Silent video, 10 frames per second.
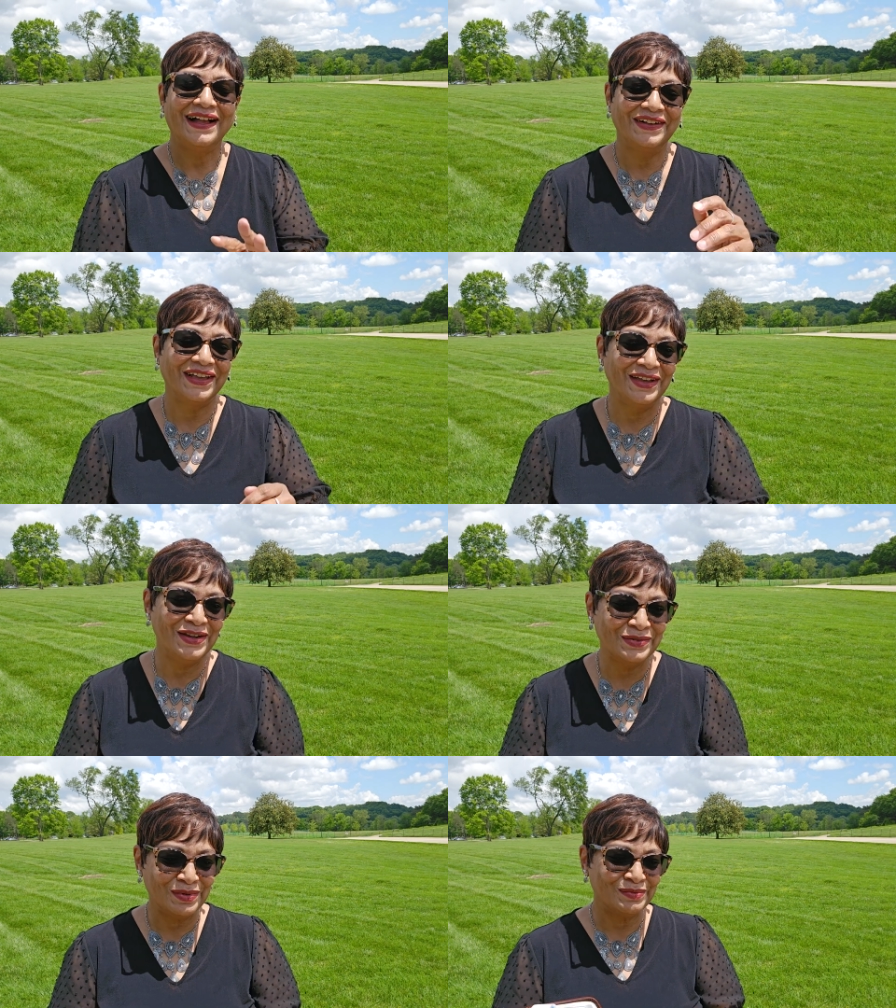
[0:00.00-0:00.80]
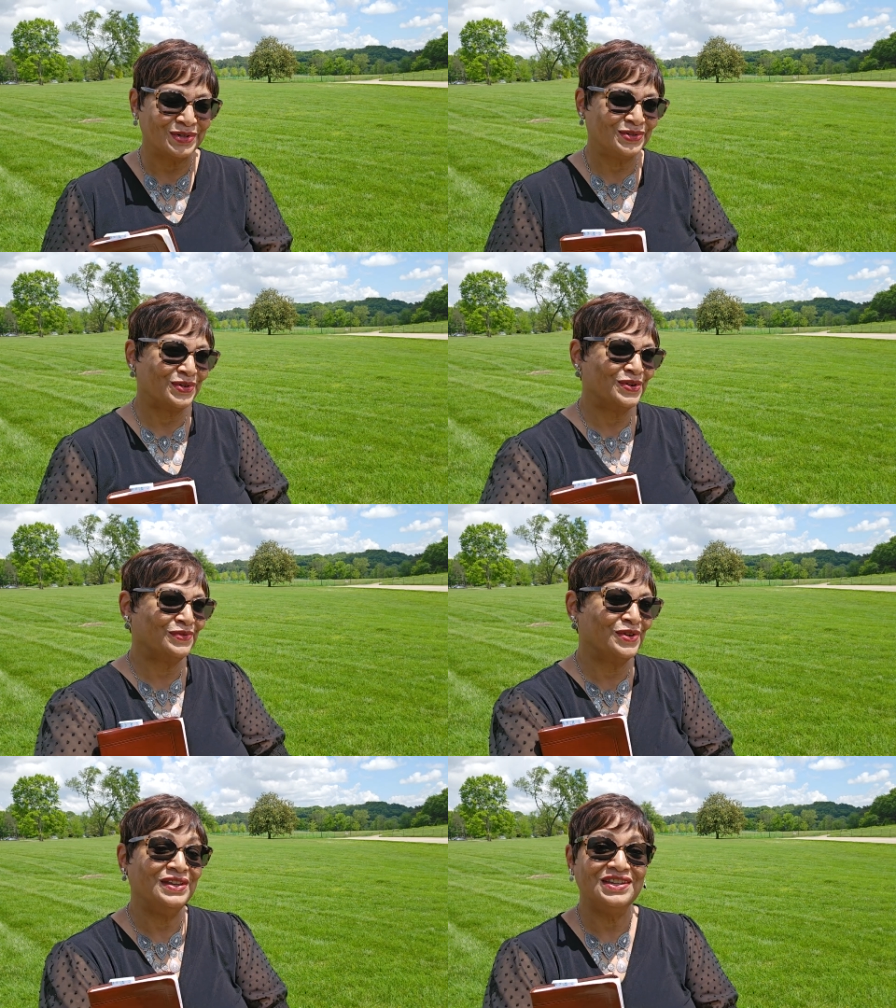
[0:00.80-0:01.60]
Okay, here's one more story
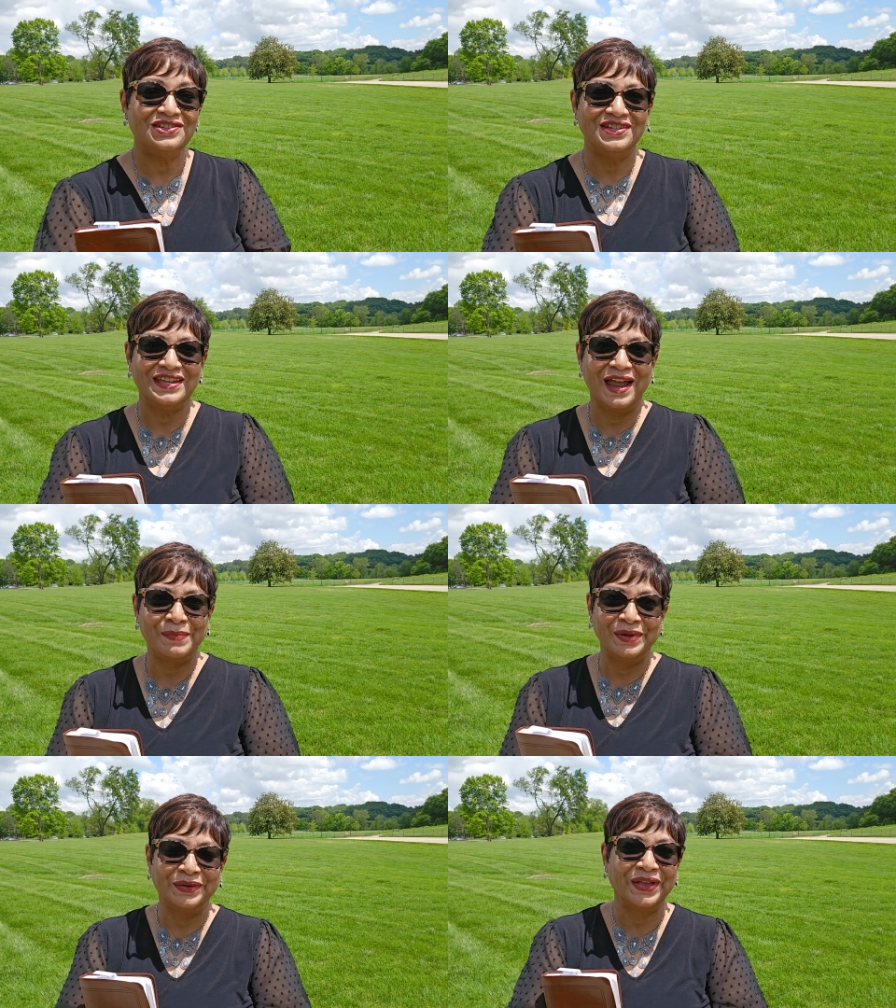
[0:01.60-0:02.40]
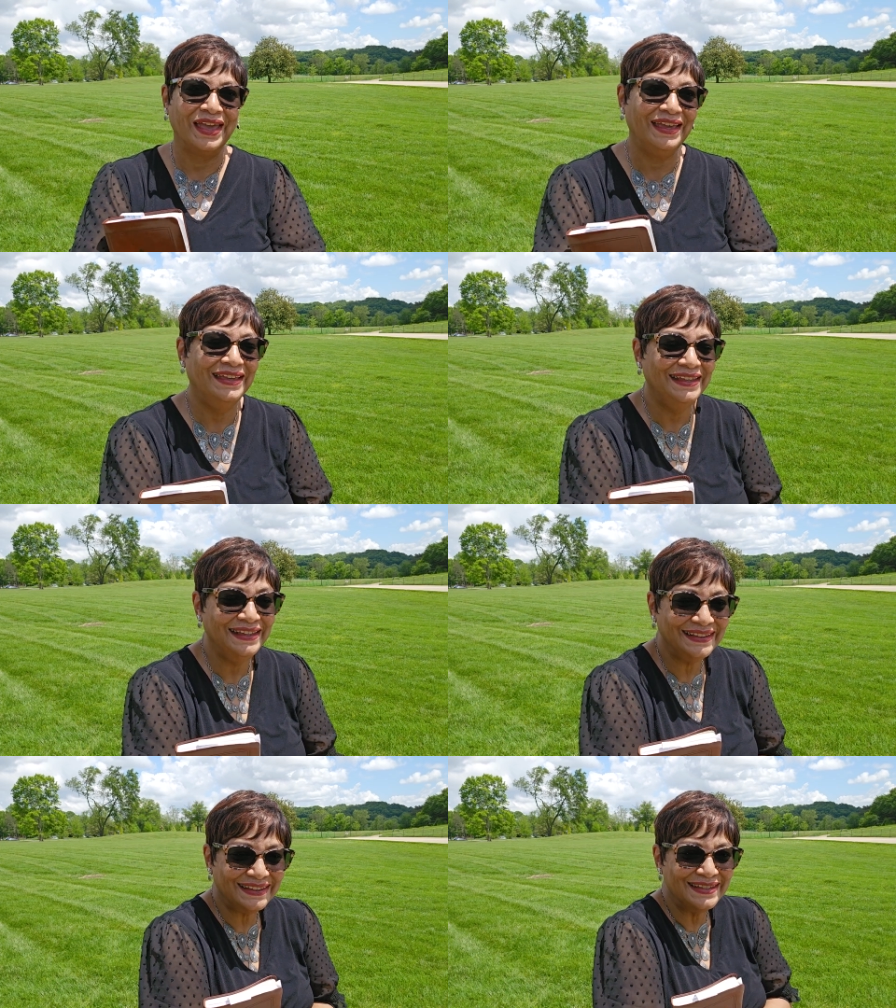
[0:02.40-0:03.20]
for you, and this just happened, okay,
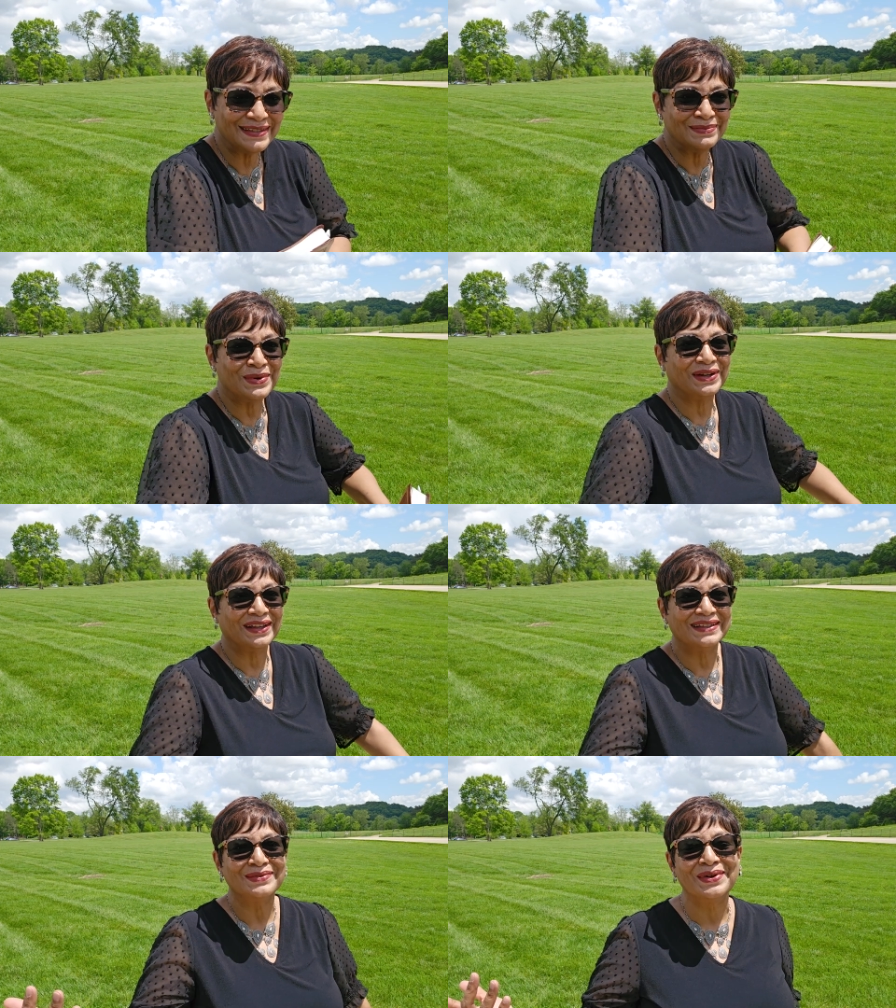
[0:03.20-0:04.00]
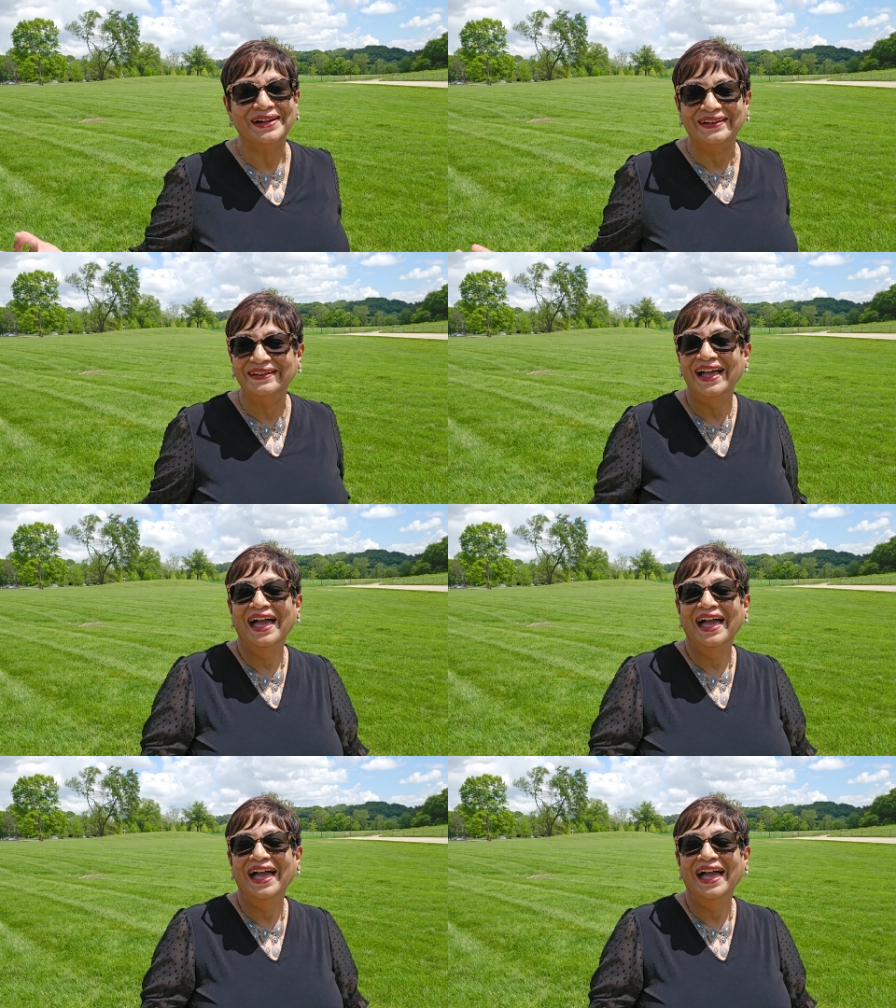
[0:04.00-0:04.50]
this morning as well.